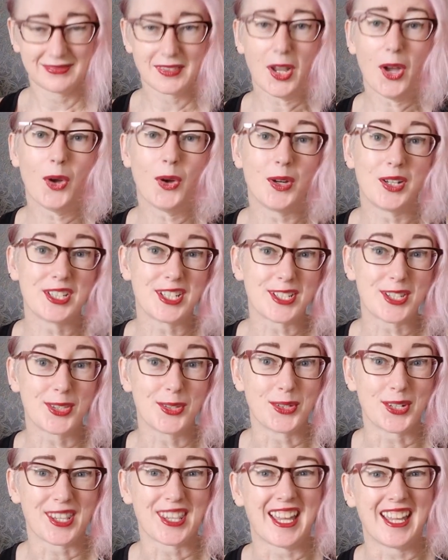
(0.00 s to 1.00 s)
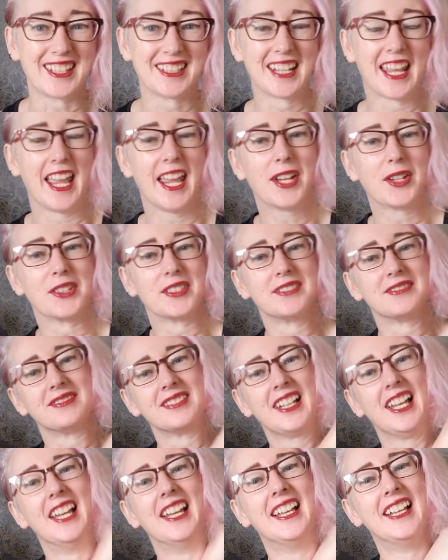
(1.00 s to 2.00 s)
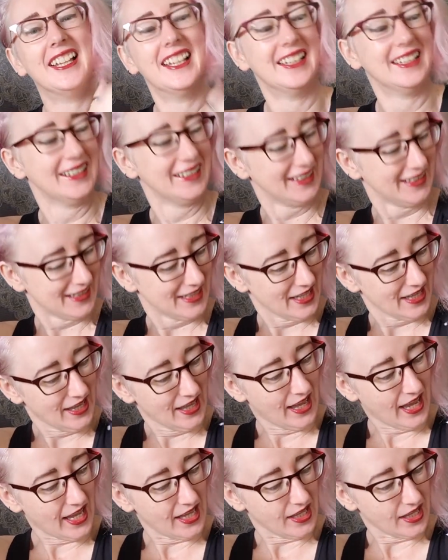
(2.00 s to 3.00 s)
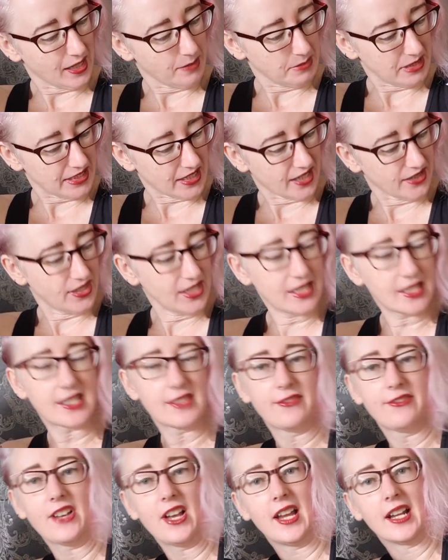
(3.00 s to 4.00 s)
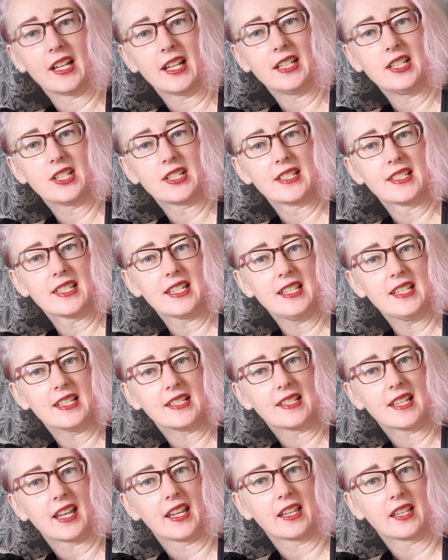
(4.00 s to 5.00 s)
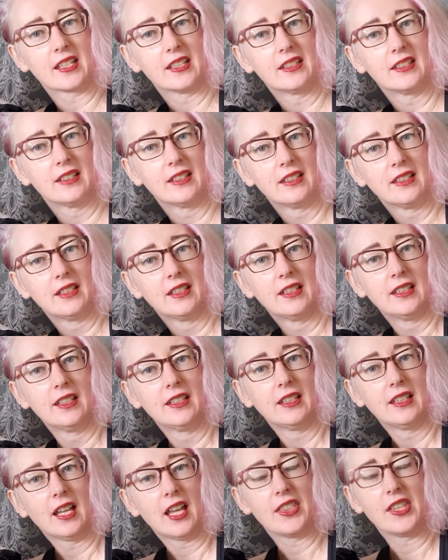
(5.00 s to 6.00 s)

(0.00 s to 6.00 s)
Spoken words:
oh, I just thought of that. Hang on. I mean, I think it's fine. Like, you can see there's like, I